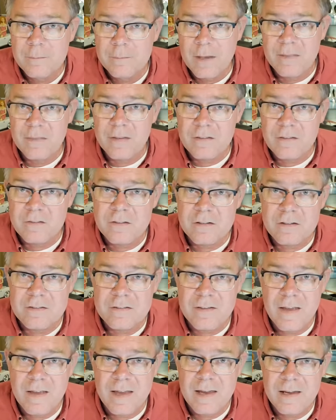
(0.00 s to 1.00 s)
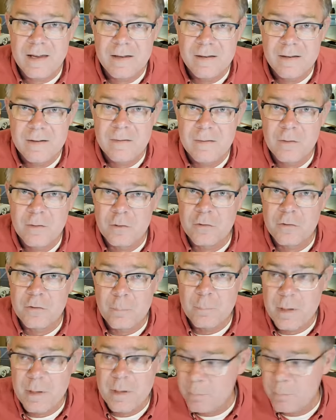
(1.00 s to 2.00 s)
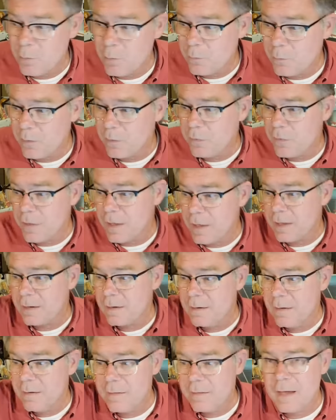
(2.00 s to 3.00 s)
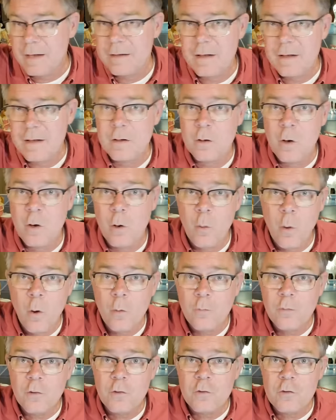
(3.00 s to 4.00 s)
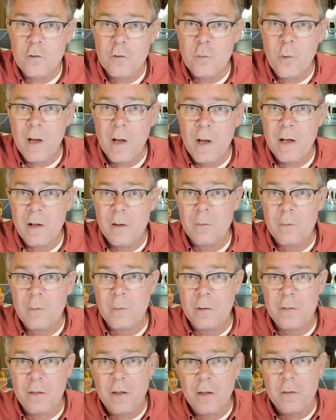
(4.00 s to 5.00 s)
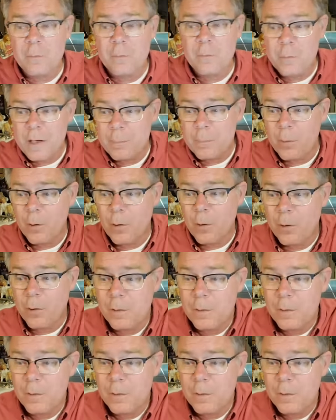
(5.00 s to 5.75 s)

And let's just say there's some people that think that didn't go over too well with other people